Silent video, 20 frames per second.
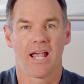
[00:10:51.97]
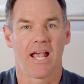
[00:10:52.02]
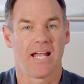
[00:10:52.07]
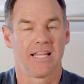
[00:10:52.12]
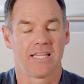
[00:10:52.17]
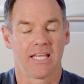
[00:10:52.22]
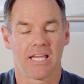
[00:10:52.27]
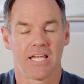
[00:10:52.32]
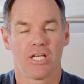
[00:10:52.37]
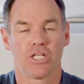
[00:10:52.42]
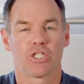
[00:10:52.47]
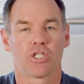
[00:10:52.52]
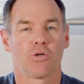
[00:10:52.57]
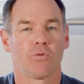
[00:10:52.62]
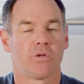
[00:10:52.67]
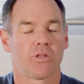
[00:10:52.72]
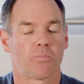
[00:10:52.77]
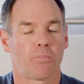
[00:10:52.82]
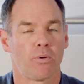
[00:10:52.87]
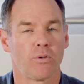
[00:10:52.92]
And the issue
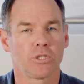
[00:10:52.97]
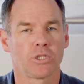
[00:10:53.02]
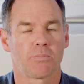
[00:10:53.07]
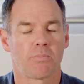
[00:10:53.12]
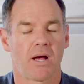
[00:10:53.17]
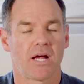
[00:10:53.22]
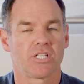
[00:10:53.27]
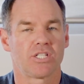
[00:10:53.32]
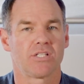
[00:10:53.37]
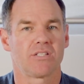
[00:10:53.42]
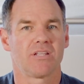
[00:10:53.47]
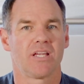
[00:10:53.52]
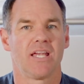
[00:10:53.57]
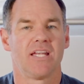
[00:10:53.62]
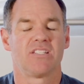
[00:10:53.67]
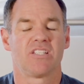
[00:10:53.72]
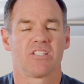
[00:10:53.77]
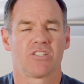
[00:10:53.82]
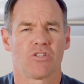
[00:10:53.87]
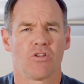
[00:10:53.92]
with push budgets
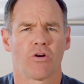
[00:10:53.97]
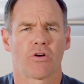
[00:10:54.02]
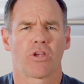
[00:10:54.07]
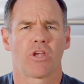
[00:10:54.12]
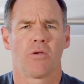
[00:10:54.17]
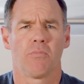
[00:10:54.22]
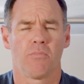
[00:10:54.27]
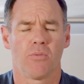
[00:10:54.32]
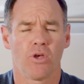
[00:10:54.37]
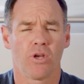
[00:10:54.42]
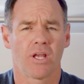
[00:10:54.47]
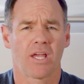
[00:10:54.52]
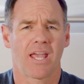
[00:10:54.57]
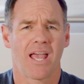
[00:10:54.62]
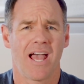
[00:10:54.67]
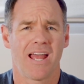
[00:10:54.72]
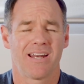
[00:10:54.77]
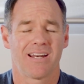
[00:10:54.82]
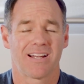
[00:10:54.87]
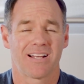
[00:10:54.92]
is it's not
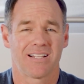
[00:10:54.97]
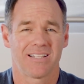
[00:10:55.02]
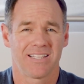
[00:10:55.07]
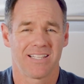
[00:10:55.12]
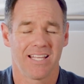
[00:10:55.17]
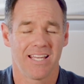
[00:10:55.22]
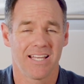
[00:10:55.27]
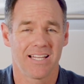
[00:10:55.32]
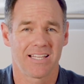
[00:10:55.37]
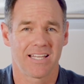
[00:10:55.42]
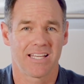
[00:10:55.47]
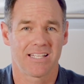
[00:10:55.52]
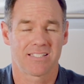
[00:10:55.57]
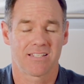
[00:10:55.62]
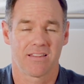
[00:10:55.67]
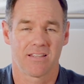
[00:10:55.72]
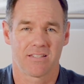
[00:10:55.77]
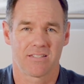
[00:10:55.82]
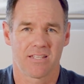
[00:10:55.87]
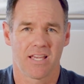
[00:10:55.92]
communicated clearly
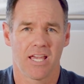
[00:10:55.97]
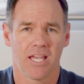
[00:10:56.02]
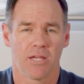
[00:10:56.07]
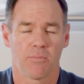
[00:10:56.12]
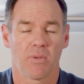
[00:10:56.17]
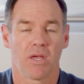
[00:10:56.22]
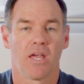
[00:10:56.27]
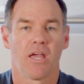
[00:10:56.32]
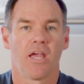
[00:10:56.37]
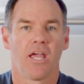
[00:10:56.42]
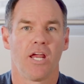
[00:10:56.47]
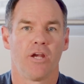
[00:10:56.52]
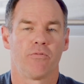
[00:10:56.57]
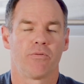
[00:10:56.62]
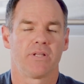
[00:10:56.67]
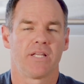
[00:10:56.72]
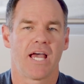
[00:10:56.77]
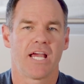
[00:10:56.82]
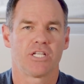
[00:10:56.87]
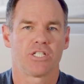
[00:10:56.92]
to the team in
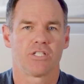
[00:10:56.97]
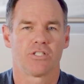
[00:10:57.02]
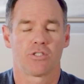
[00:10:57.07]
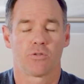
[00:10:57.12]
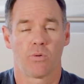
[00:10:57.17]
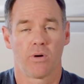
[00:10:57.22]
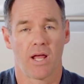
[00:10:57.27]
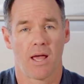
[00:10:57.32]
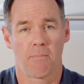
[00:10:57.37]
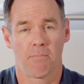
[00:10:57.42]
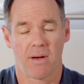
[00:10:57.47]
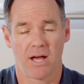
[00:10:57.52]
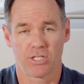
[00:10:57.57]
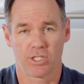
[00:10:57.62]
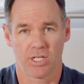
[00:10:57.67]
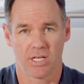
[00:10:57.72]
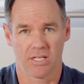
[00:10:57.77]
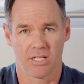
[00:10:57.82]
relation to what our budget